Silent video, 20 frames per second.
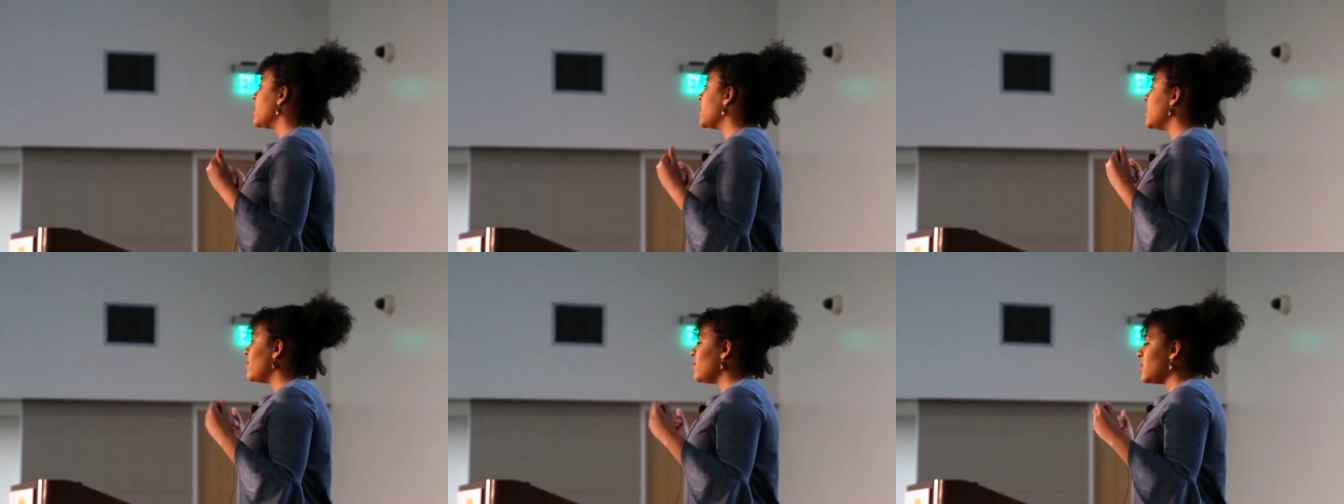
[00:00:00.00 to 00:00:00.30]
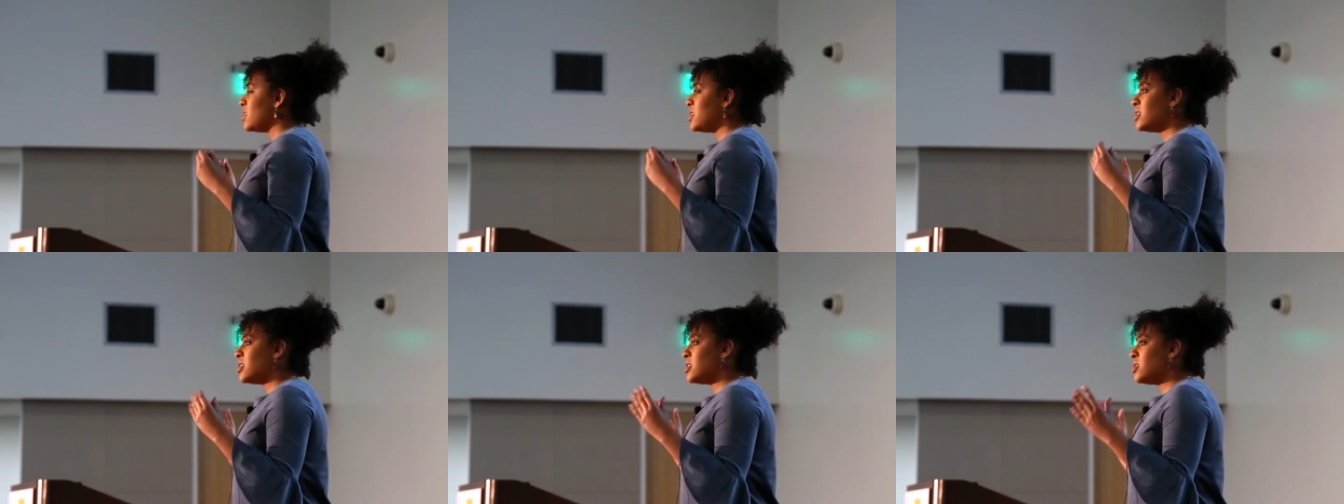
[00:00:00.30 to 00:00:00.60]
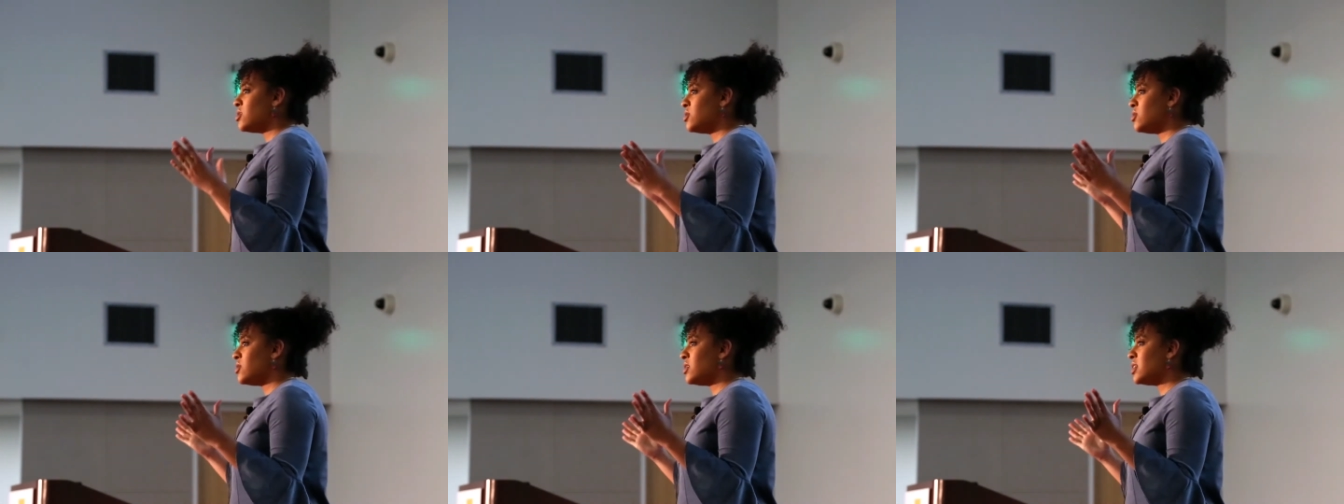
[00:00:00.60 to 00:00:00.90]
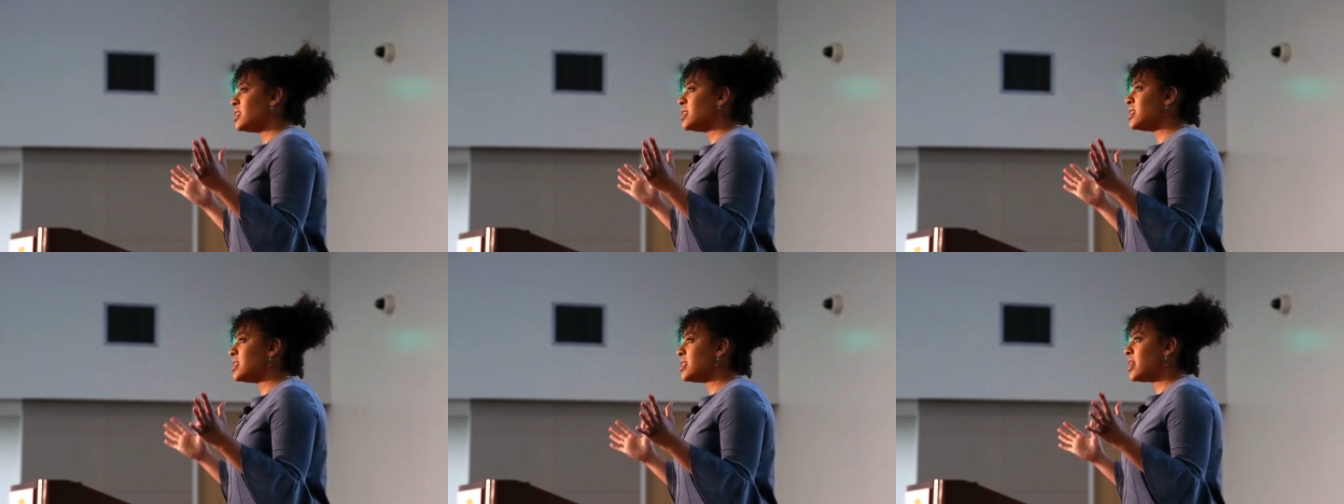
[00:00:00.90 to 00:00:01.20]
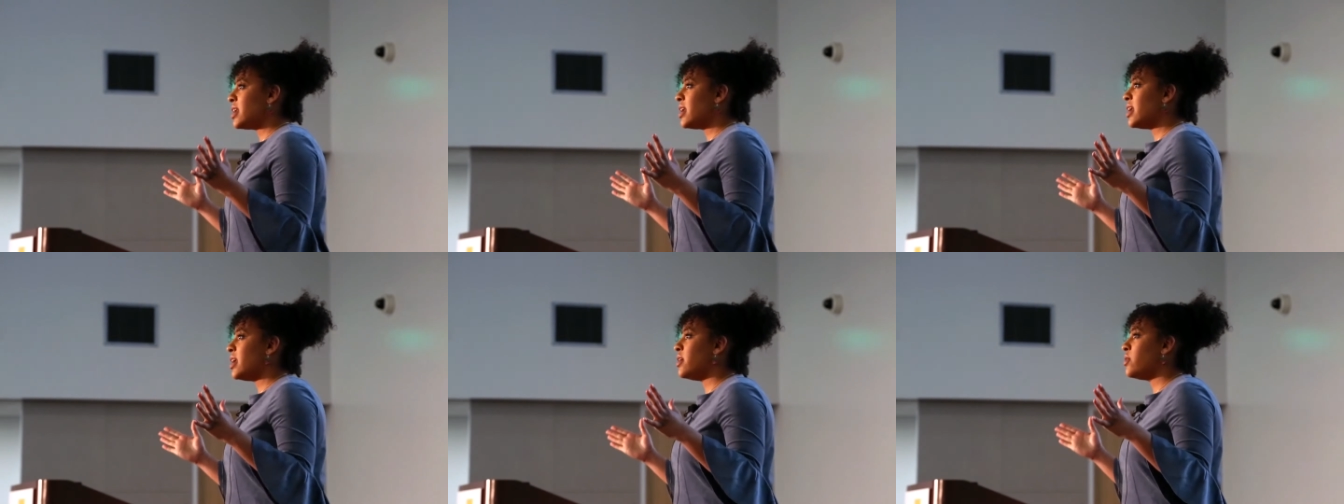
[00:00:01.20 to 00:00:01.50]
given to the
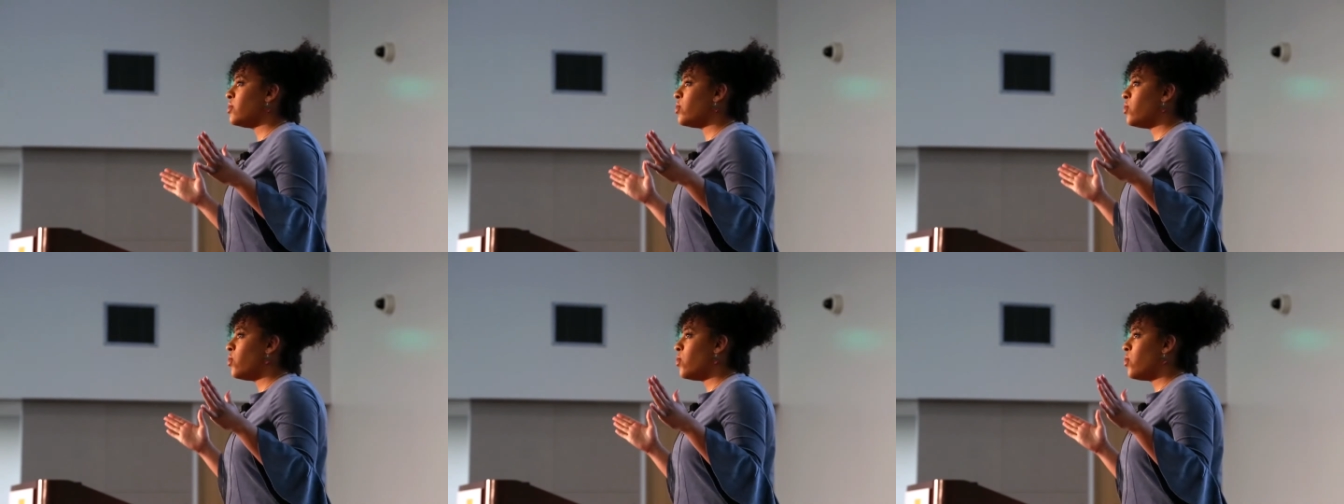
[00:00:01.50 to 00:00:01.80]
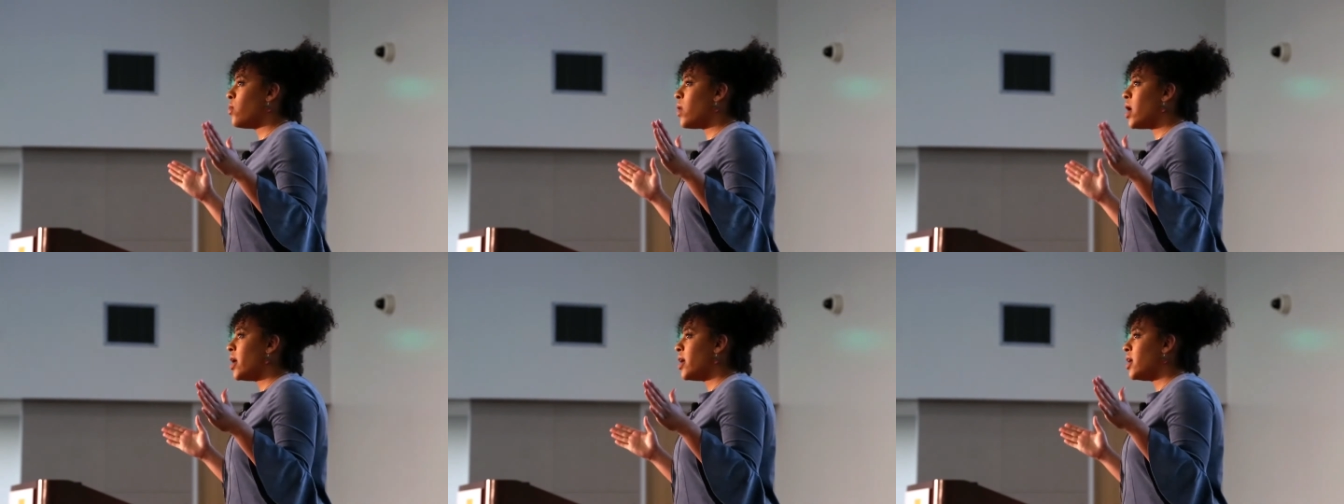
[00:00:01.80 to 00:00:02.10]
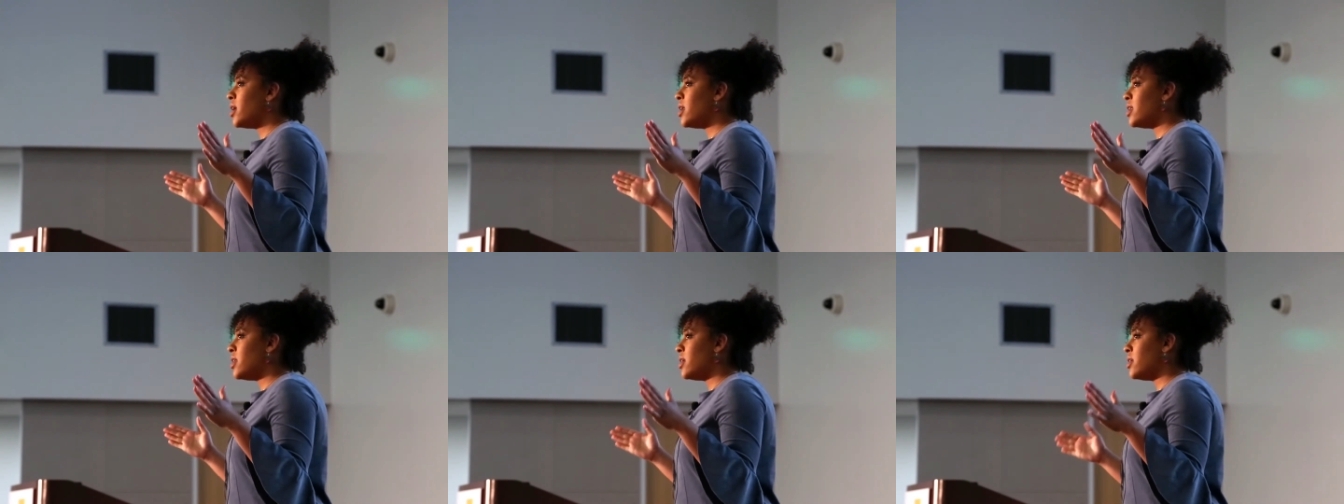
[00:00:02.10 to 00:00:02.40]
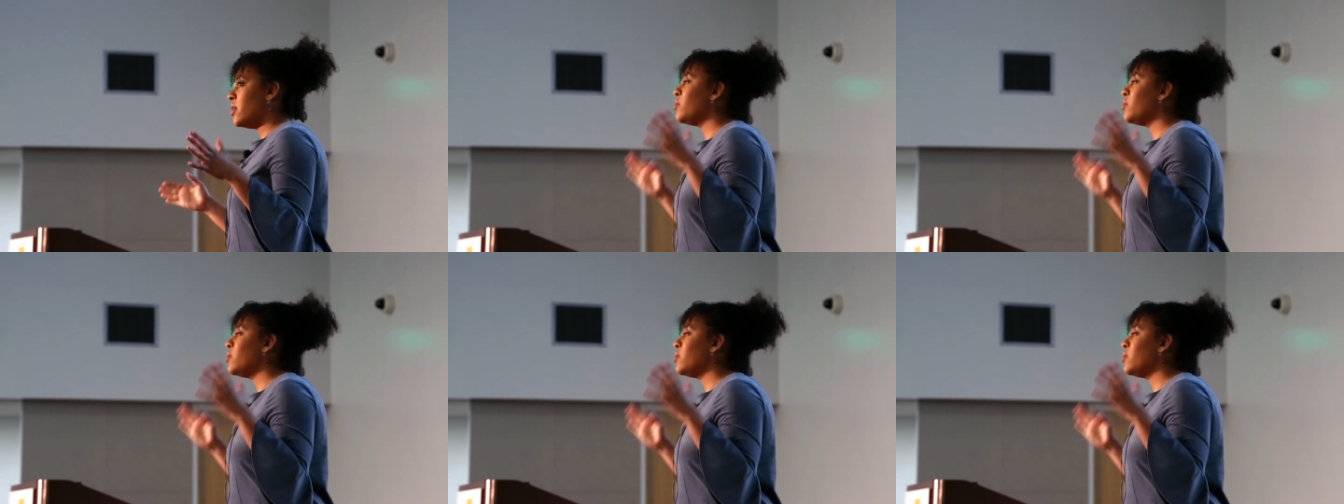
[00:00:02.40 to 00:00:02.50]
students in what